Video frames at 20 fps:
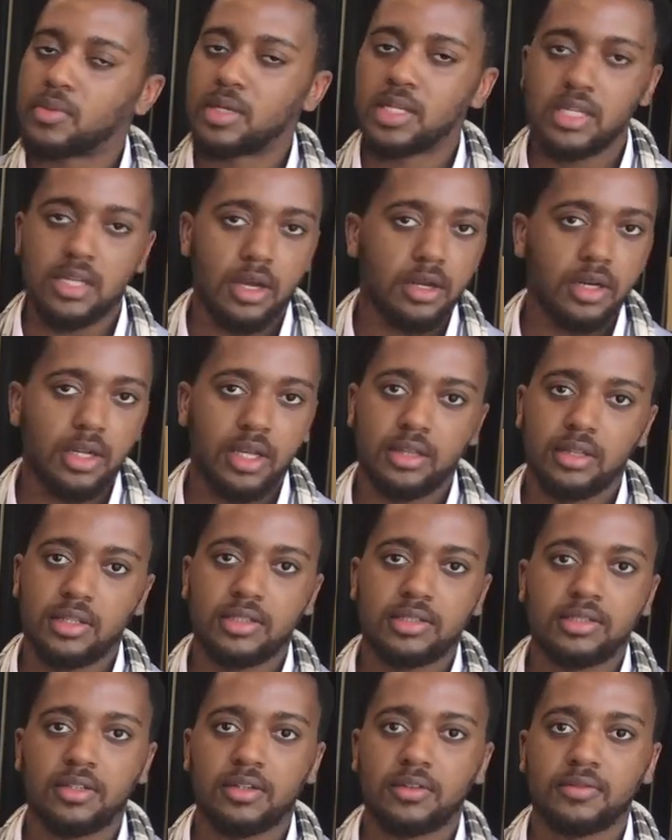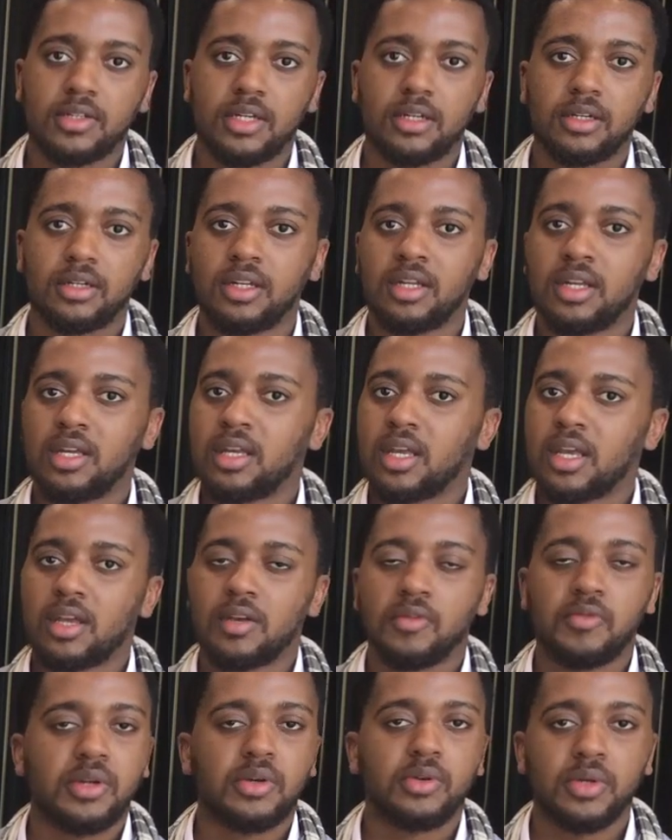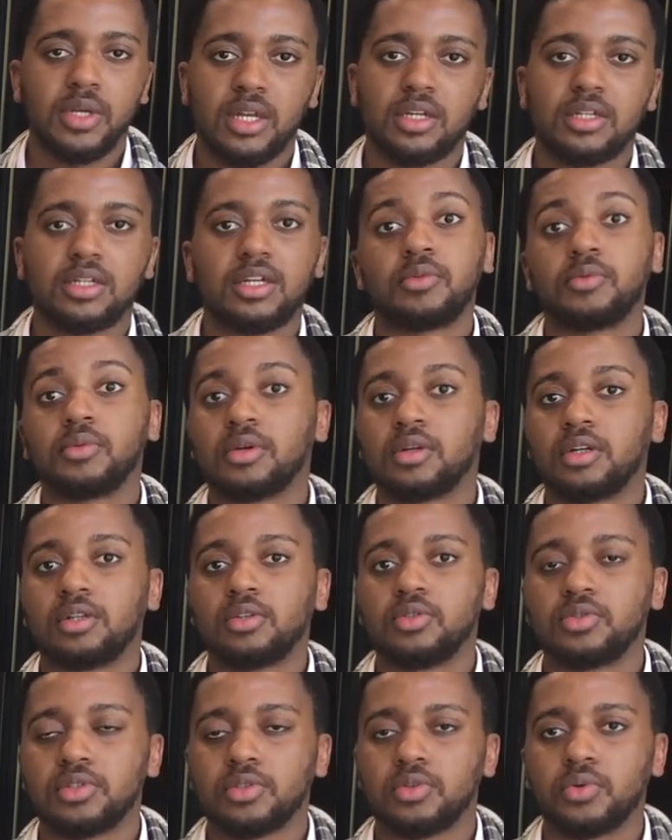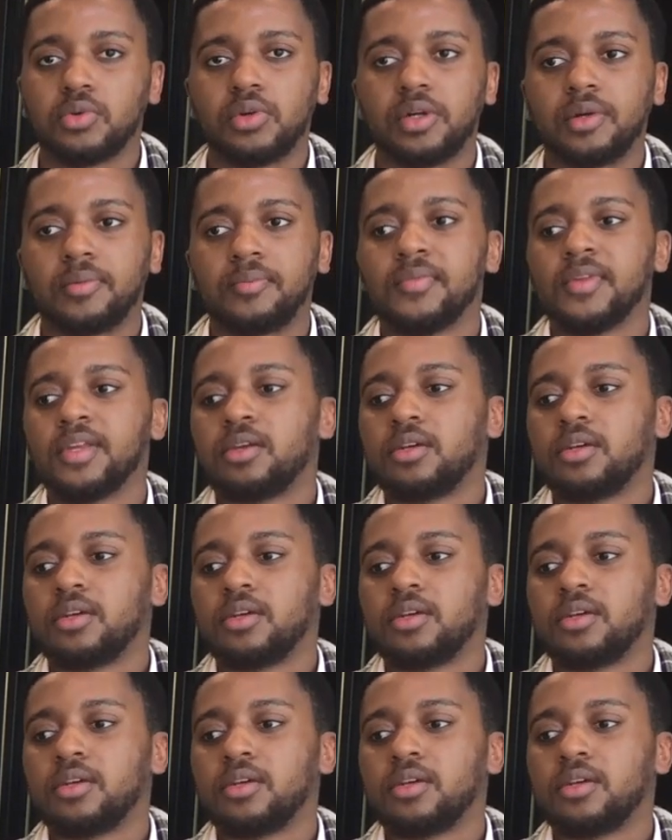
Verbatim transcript: We gotta get this stuff done. If we don't get it done, we're gonna lose the order.